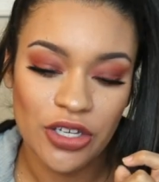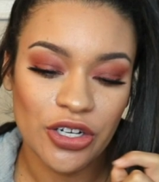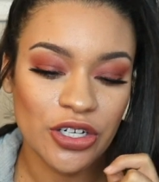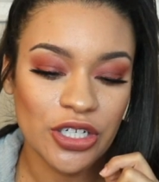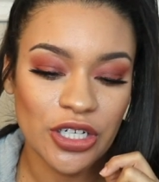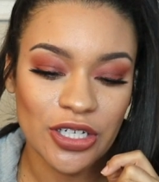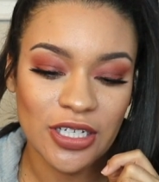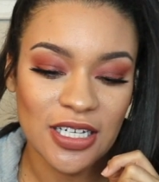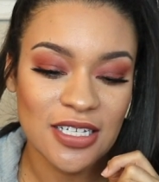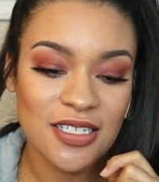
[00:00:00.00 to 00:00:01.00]
Your
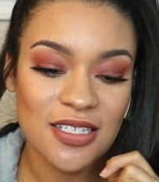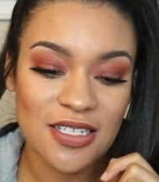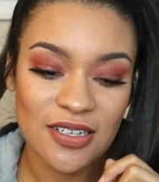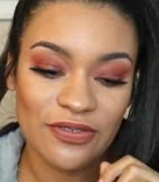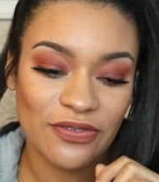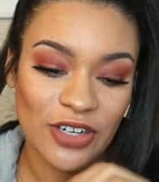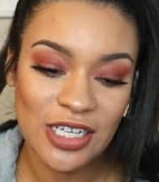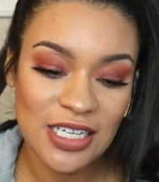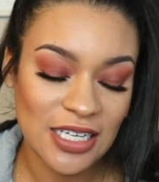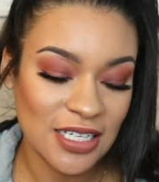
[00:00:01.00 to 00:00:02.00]
girl is
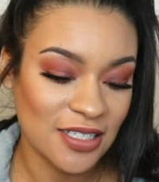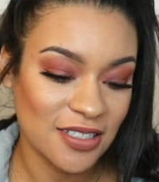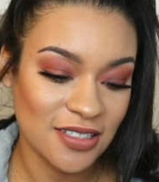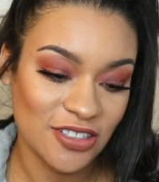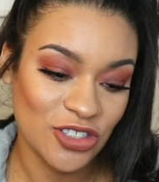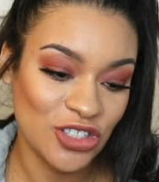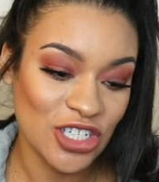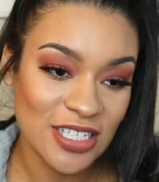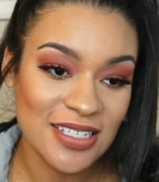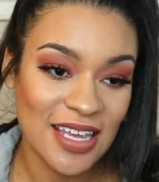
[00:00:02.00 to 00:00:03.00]
freaking
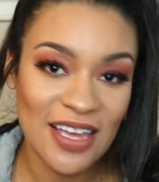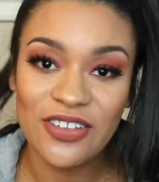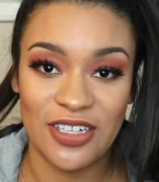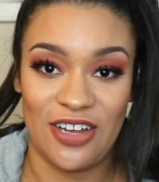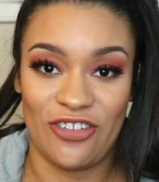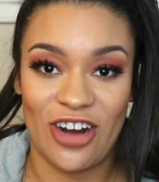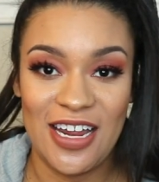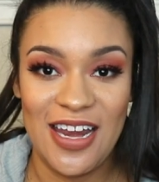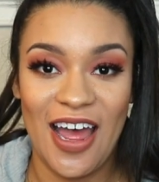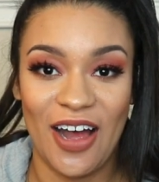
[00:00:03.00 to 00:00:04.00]
just killing it
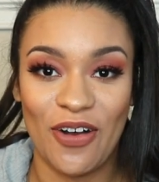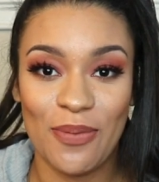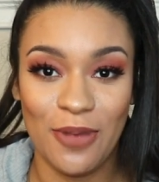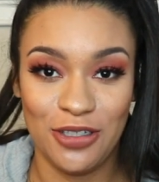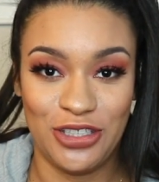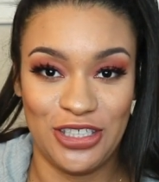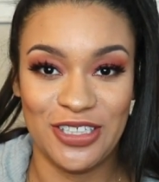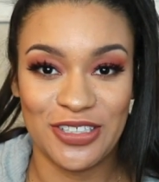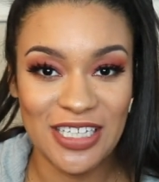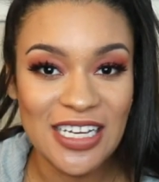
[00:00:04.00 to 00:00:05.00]
right now
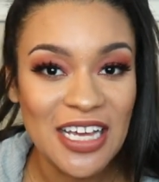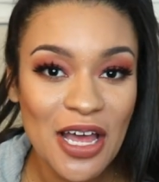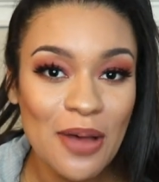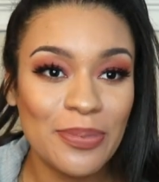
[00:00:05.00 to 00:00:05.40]
emotionally.